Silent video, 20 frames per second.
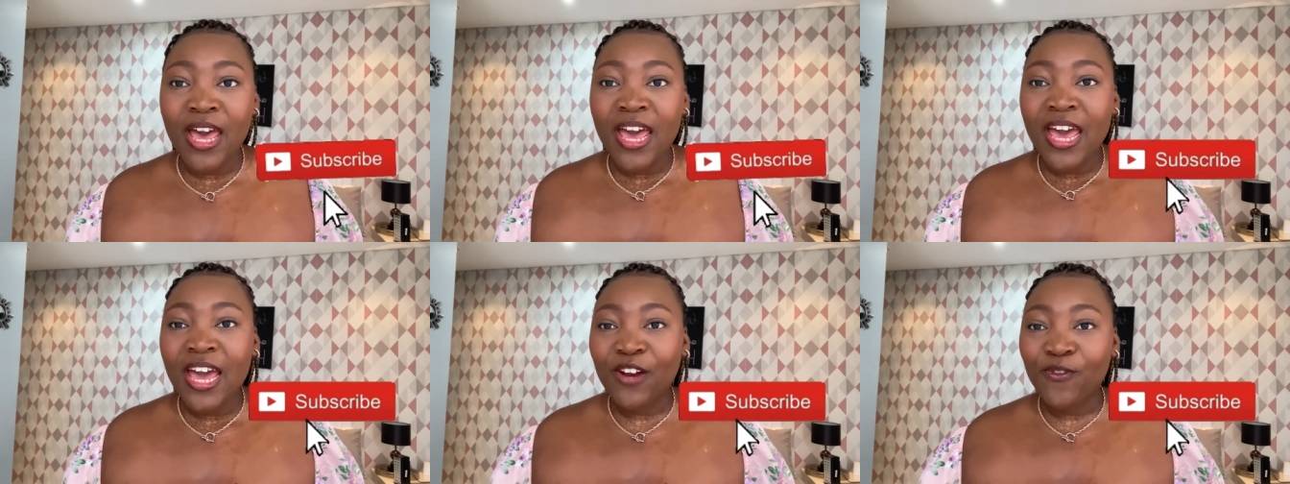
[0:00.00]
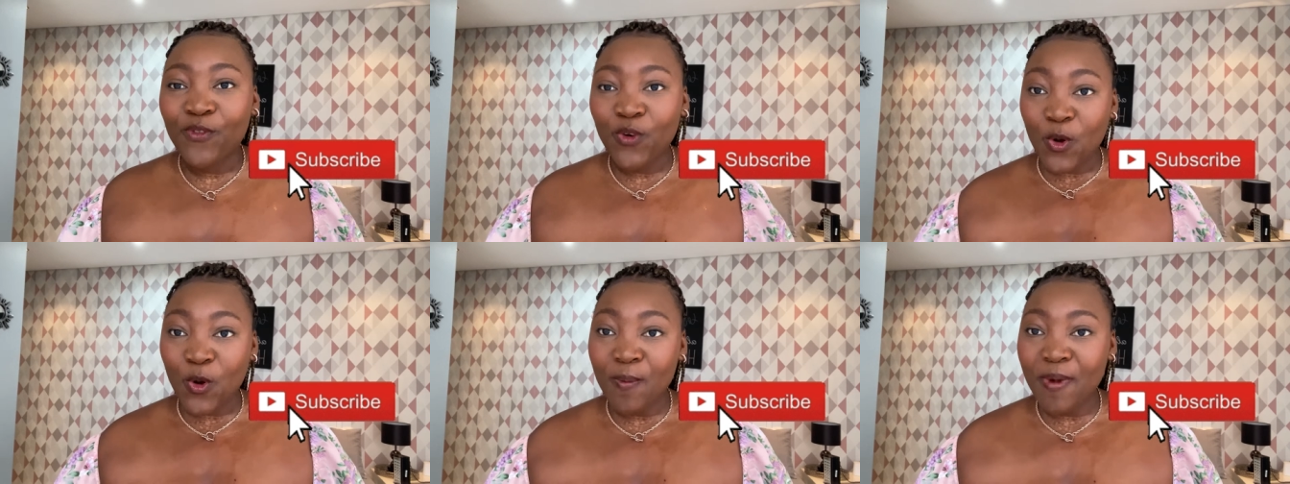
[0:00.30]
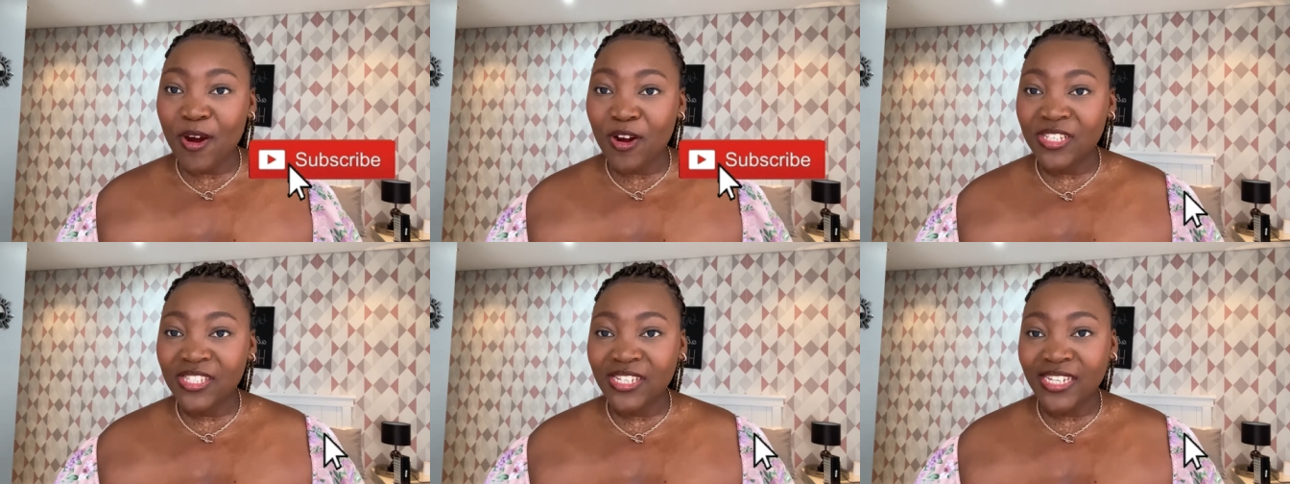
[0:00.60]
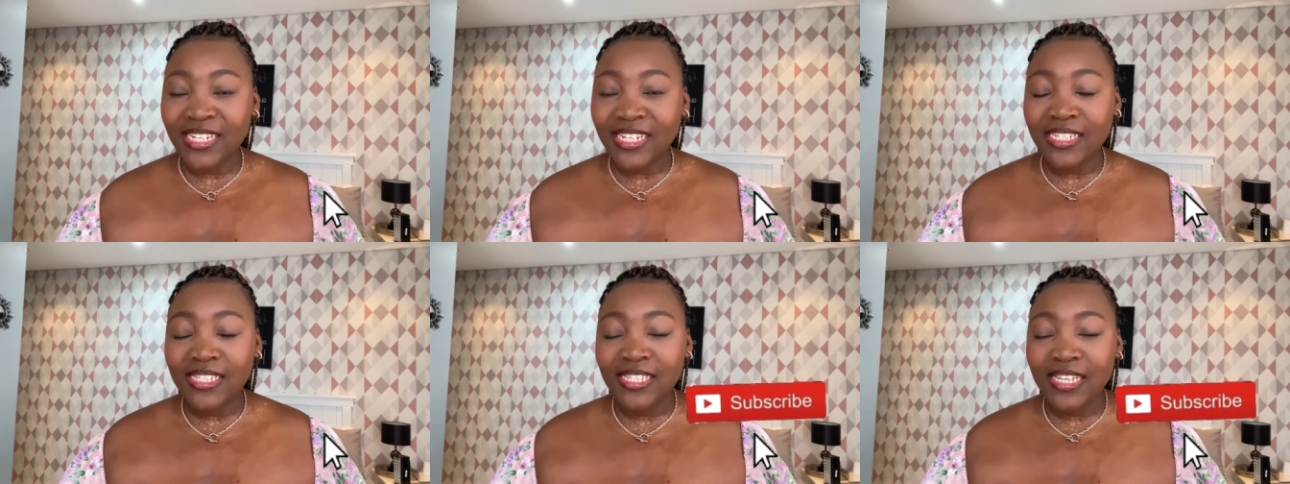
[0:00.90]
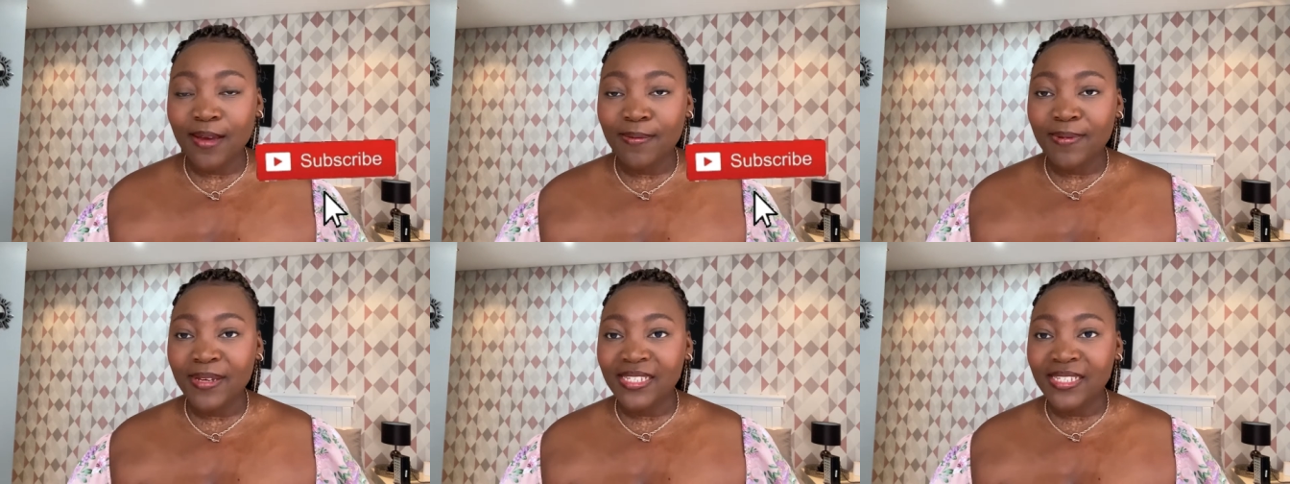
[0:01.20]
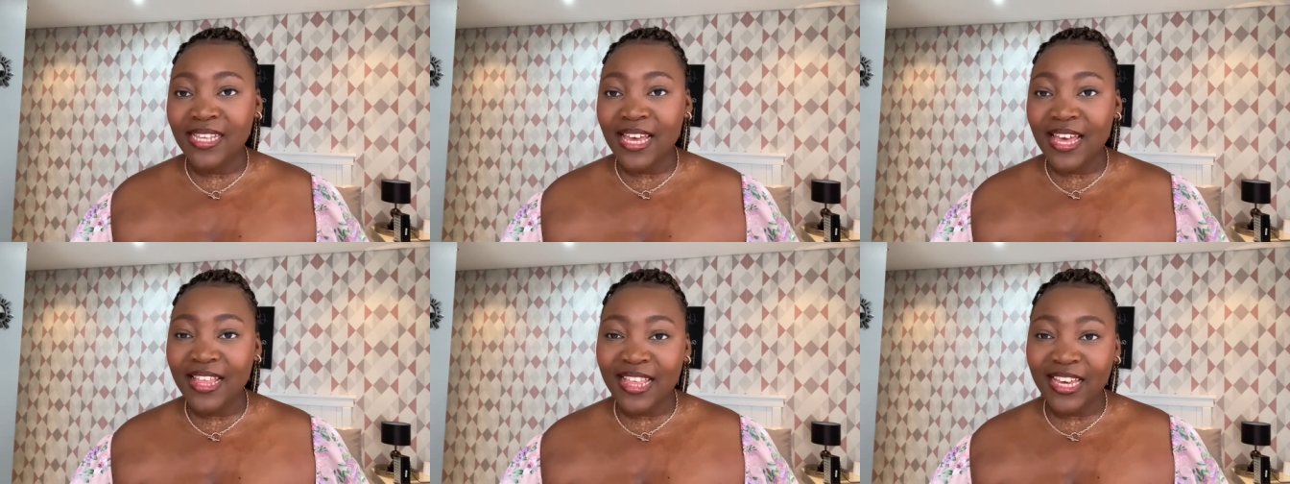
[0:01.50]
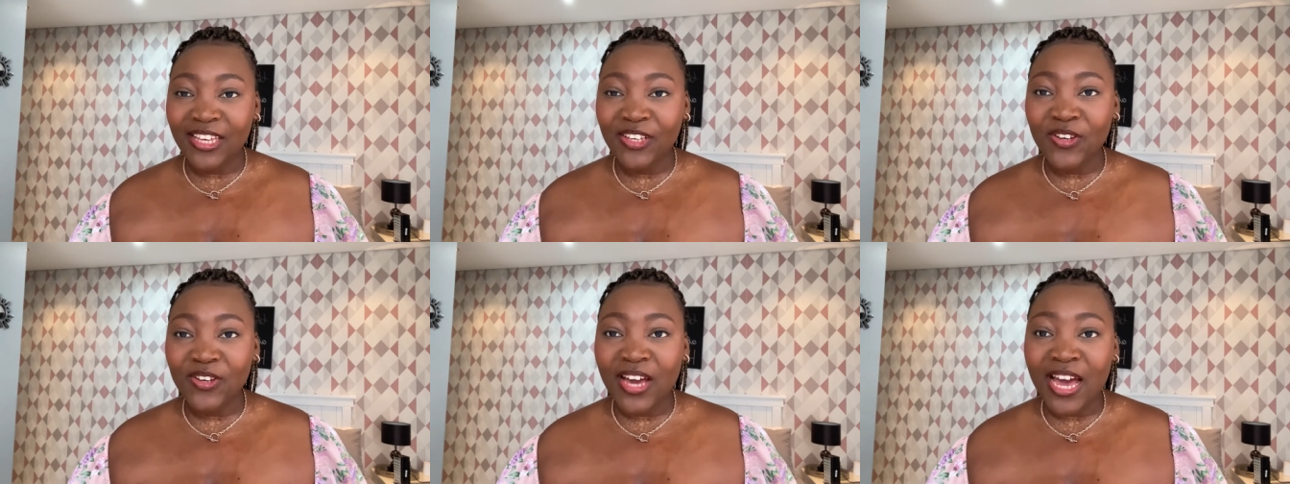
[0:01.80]
And for all my returning subbies,
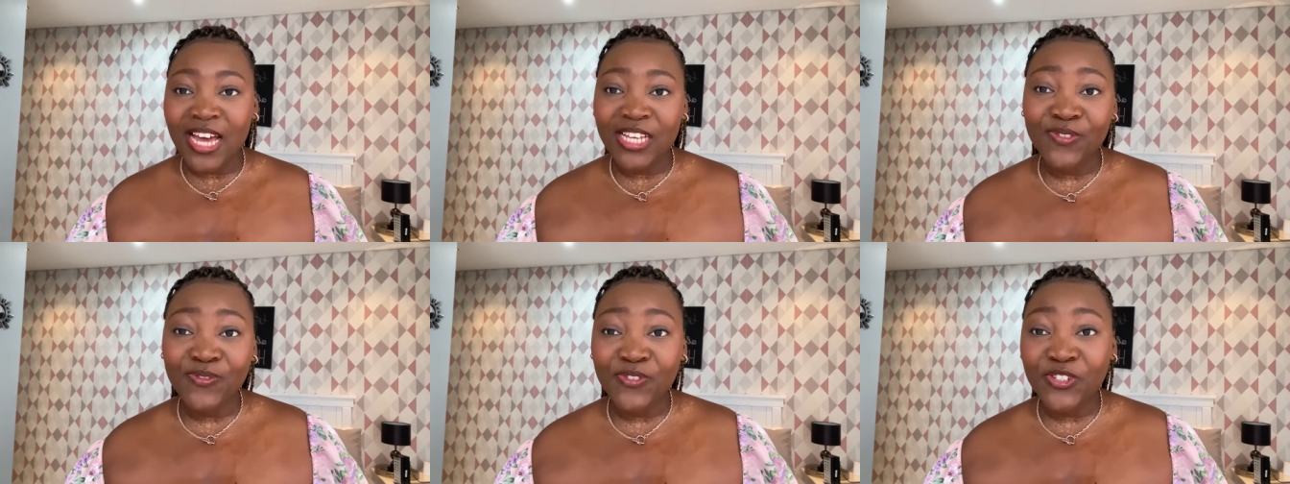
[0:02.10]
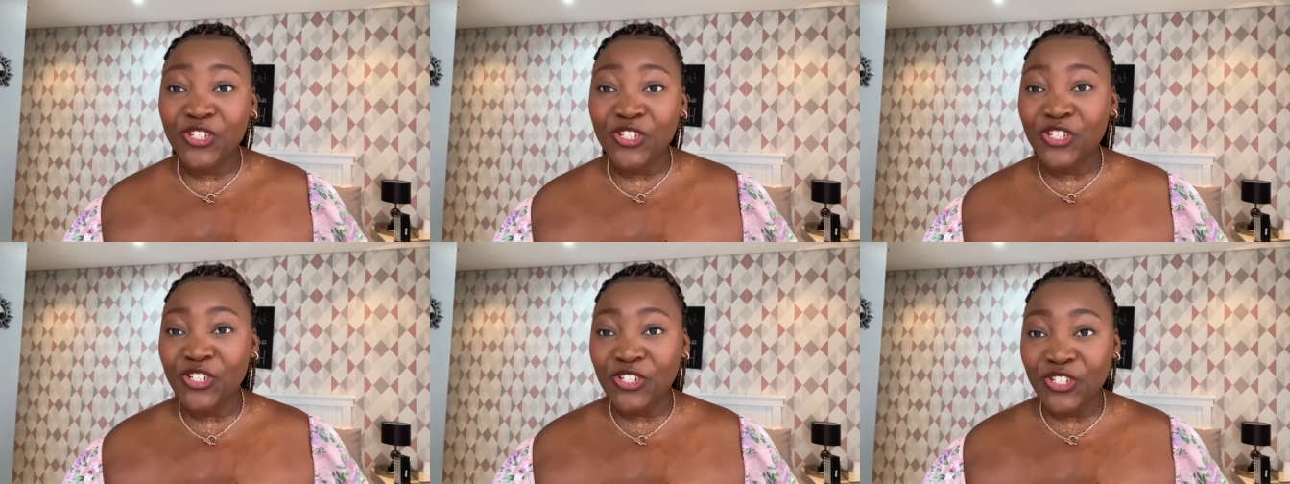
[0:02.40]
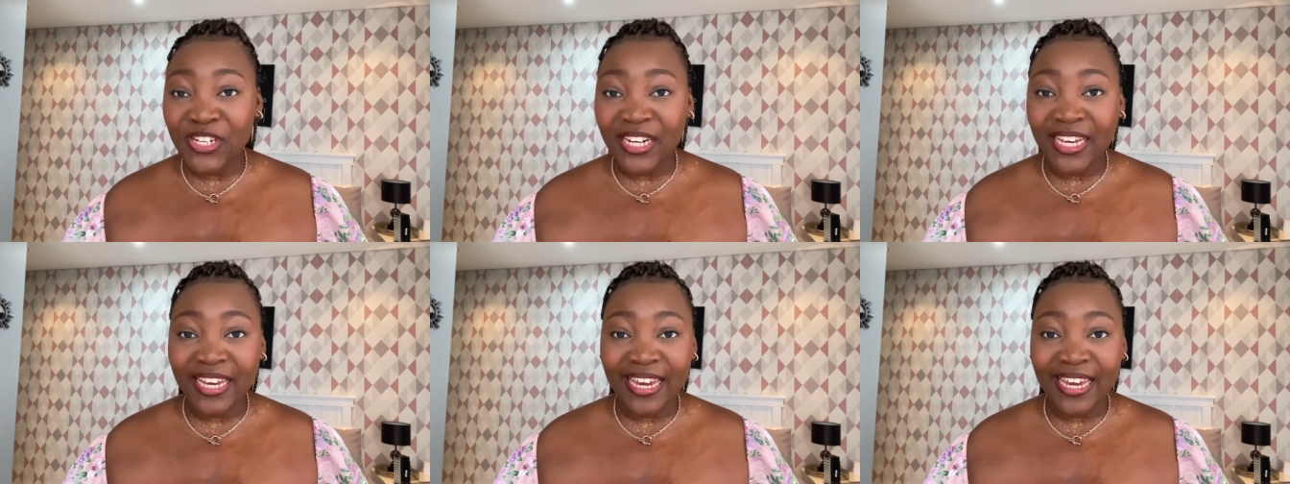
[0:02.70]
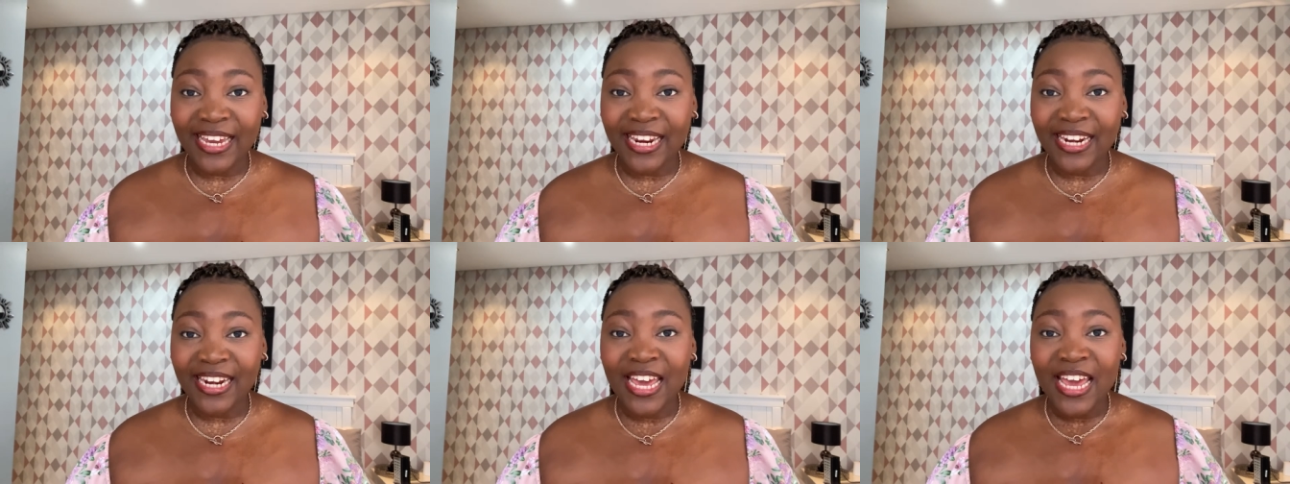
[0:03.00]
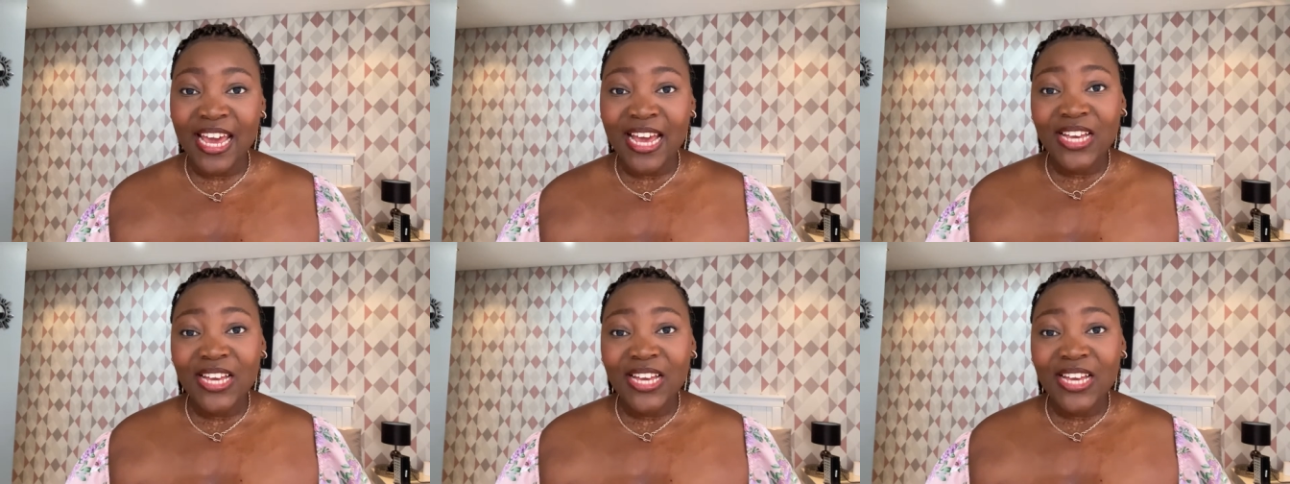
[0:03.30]
thank you guys for tuning in